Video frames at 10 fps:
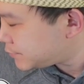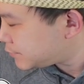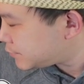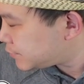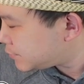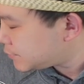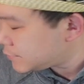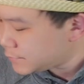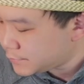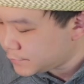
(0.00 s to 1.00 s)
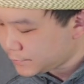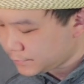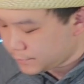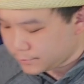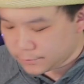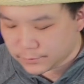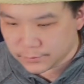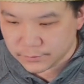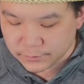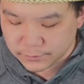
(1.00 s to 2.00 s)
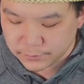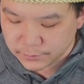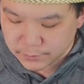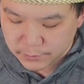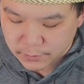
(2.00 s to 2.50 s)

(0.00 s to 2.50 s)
Nothing is said.